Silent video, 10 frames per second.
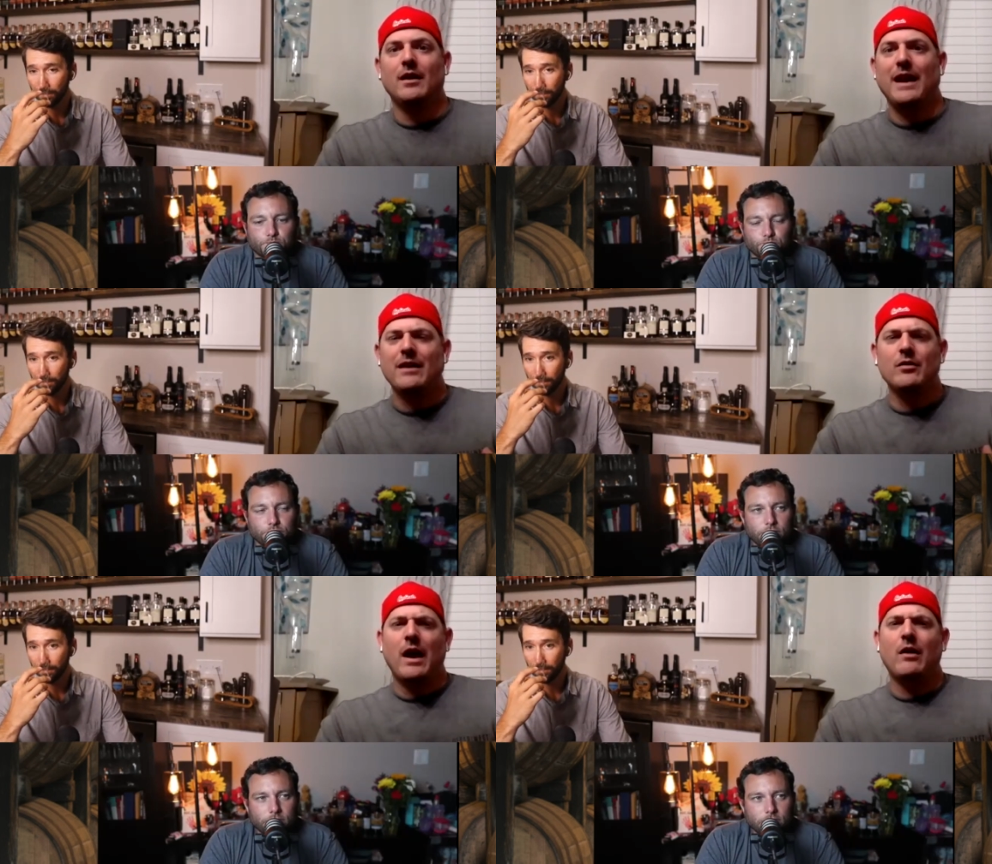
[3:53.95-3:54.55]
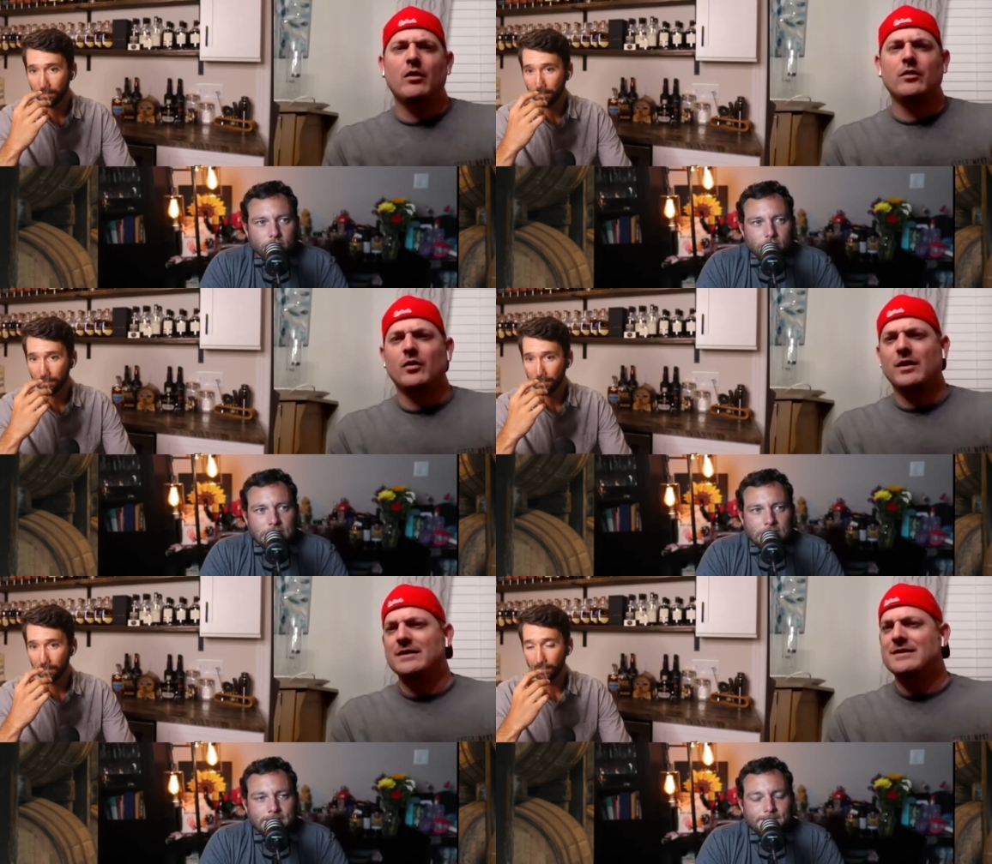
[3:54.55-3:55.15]
Speaker 1: and I don't know how long they're
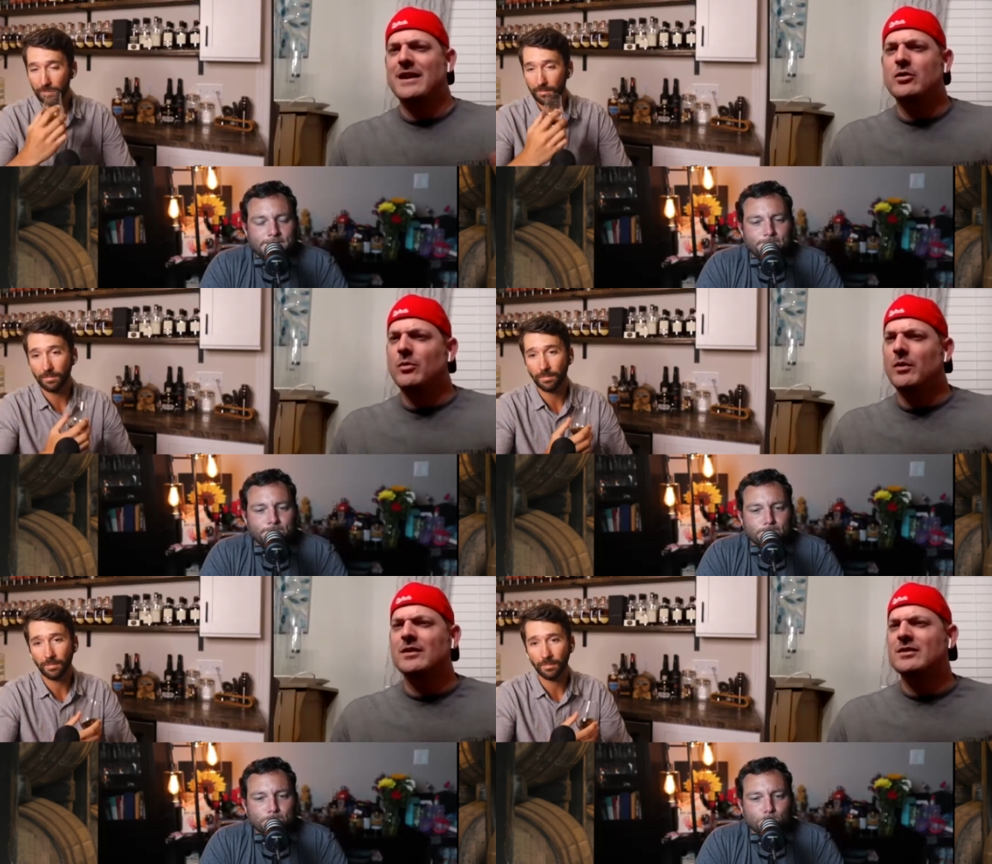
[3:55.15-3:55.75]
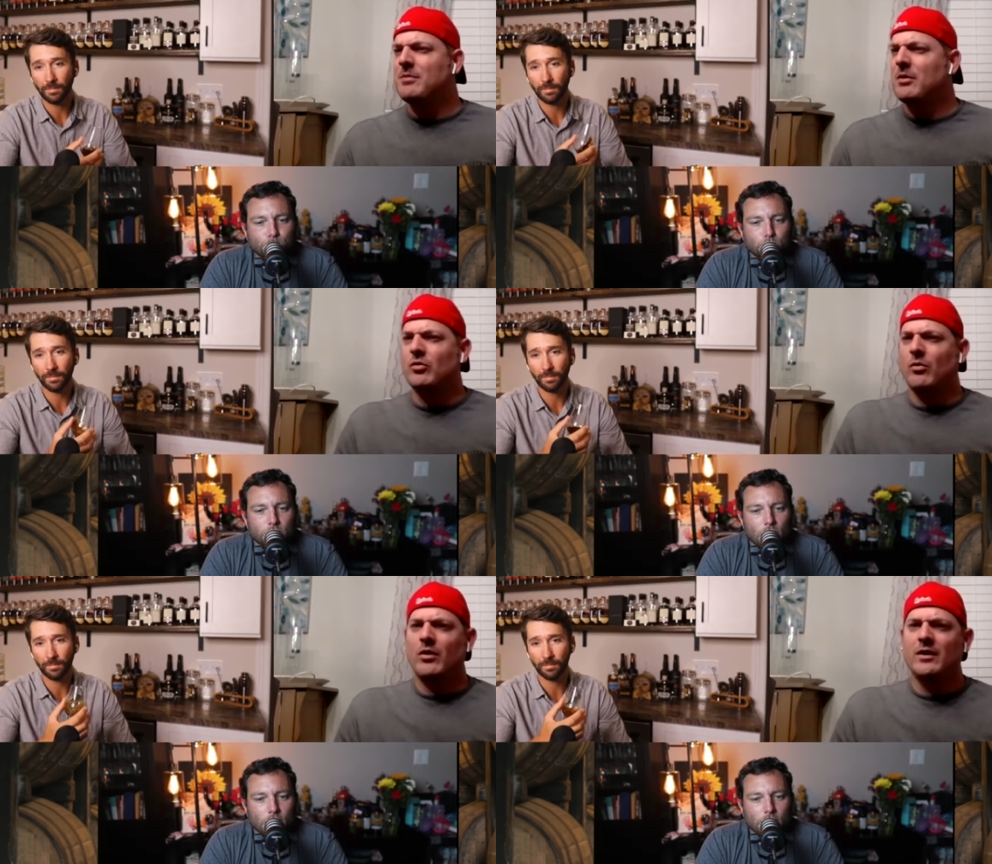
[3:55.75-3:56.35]
continuing these
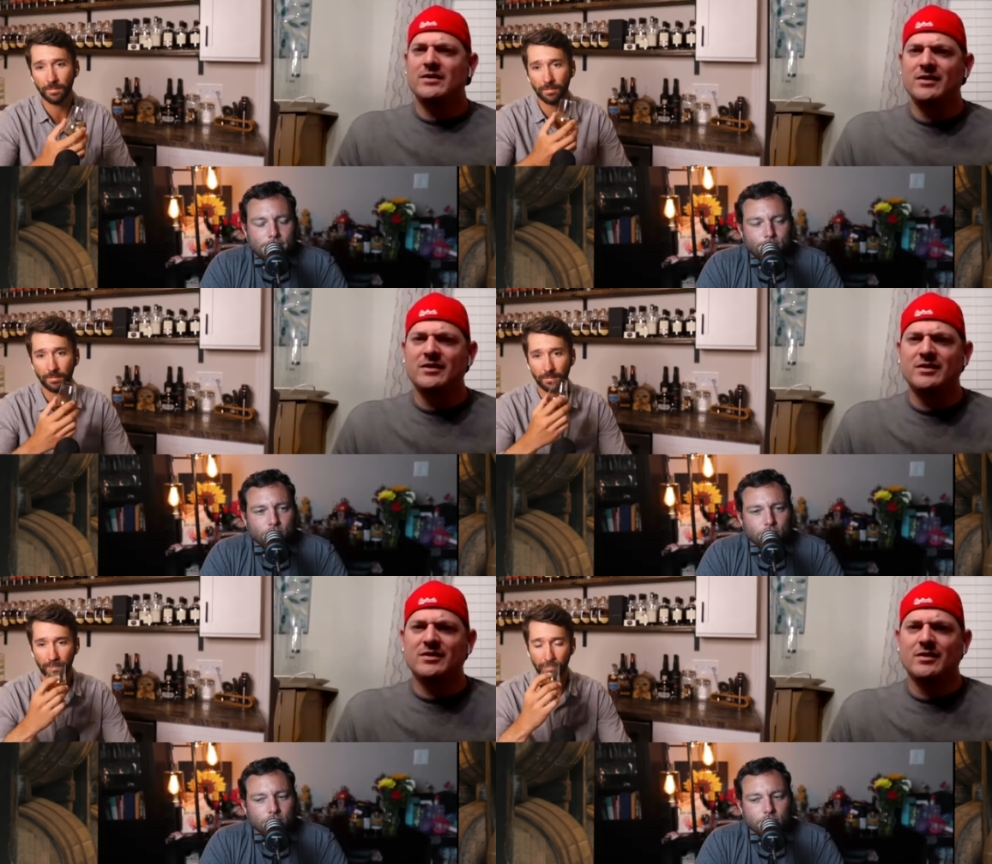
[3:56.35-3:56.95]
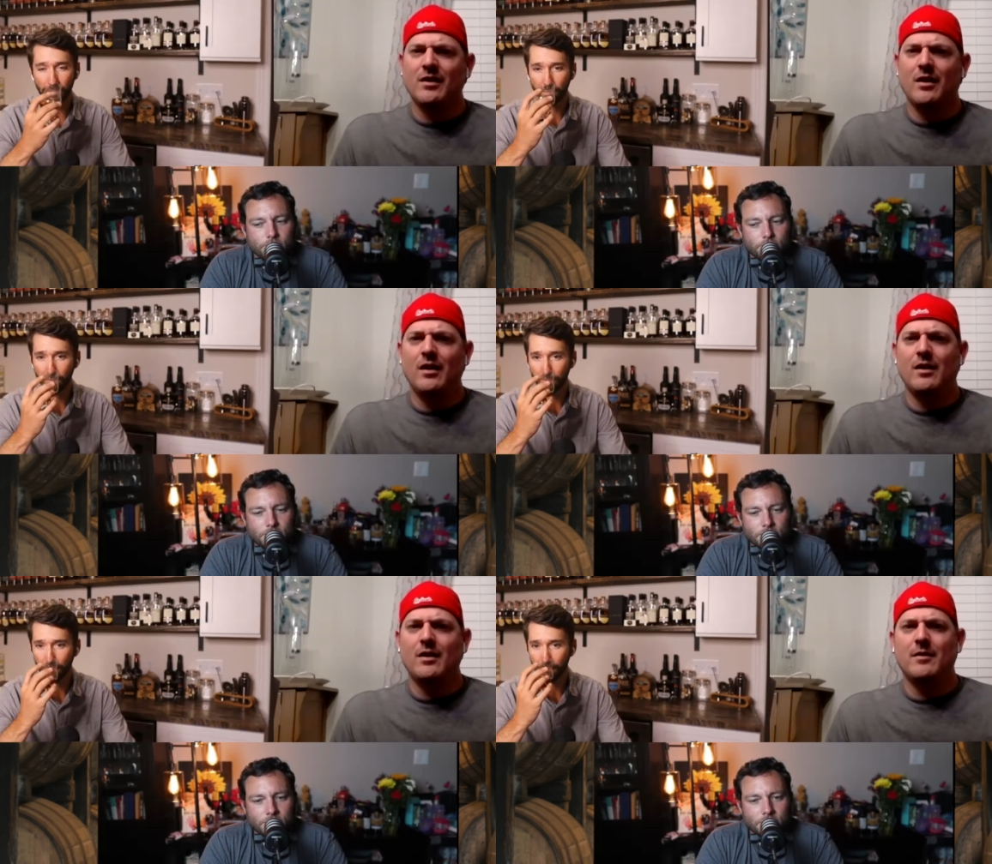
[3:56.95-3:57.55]
special releases,
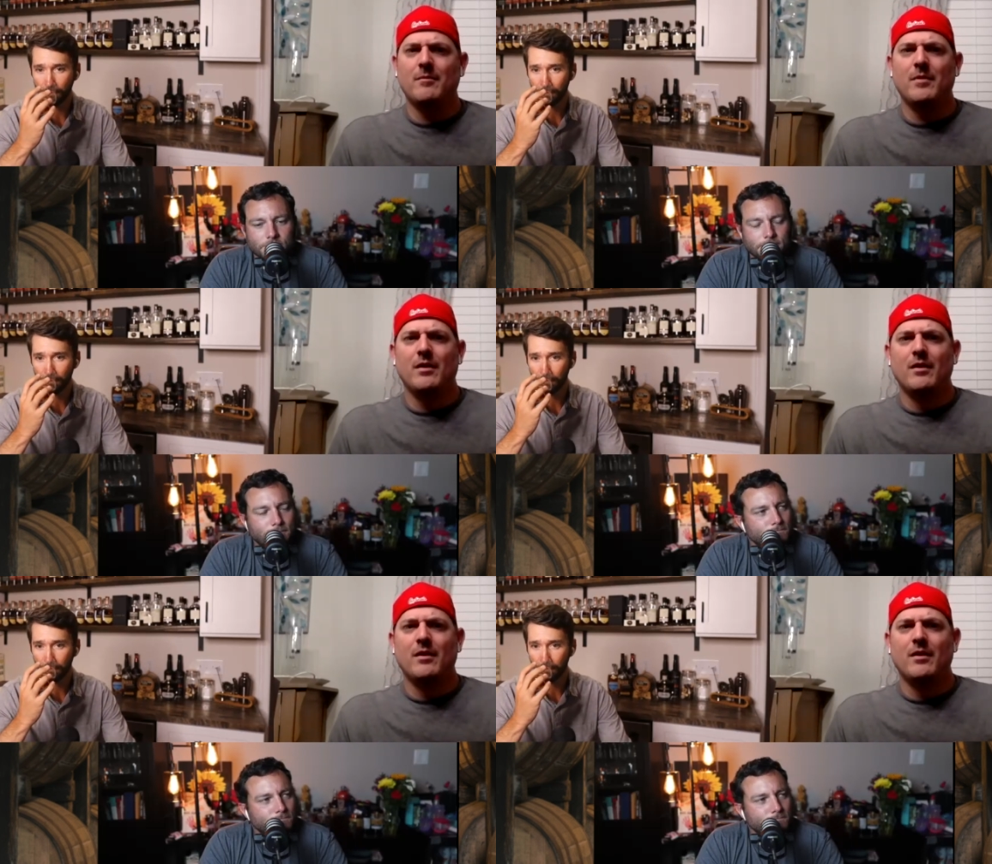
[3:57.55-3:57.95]
um,